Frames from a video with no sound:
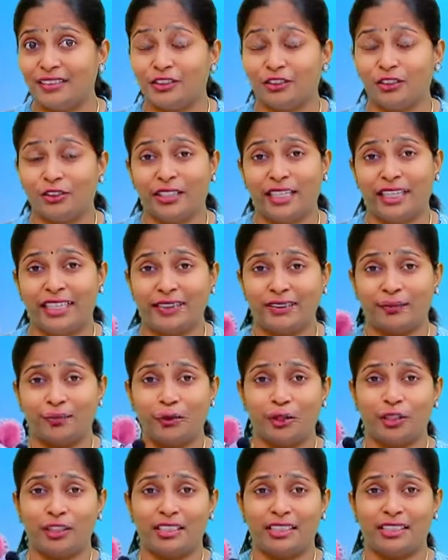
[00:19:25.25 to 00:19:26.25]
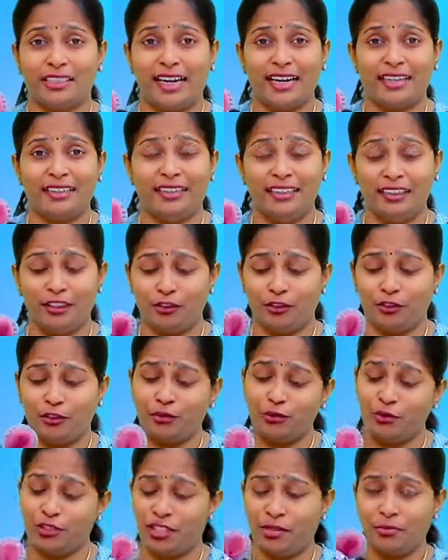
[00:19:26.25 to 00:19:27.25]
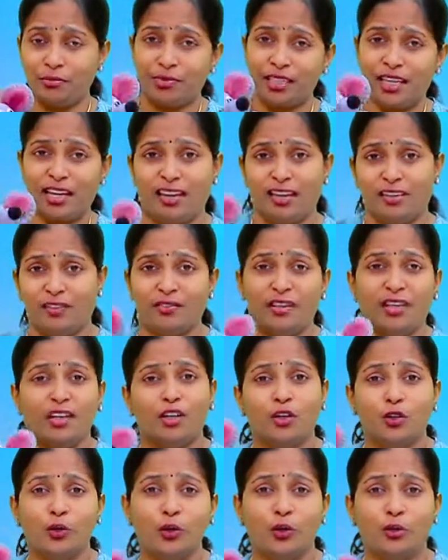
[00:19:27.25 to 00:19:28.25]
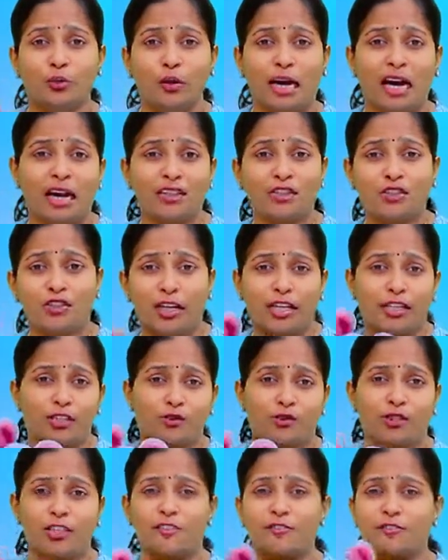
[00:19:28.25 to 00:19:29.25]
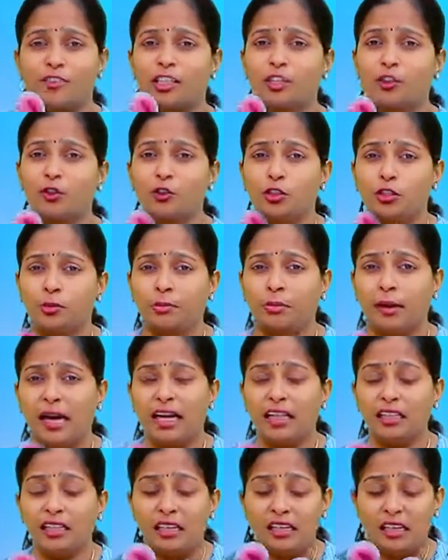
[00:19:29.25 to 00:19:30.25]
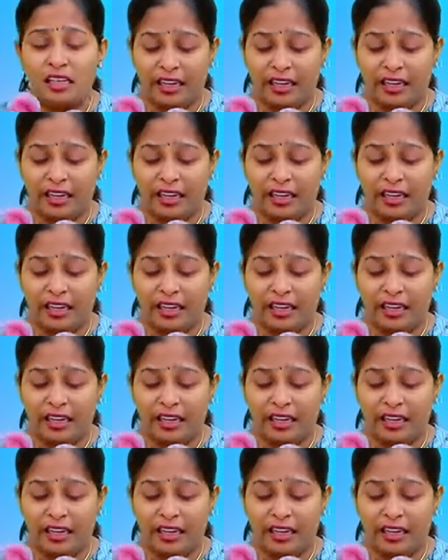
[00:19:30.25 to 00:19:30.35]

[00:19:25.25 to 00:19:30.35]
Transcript: So they both decided, so Jim gave a good bath, tried to give a good bath,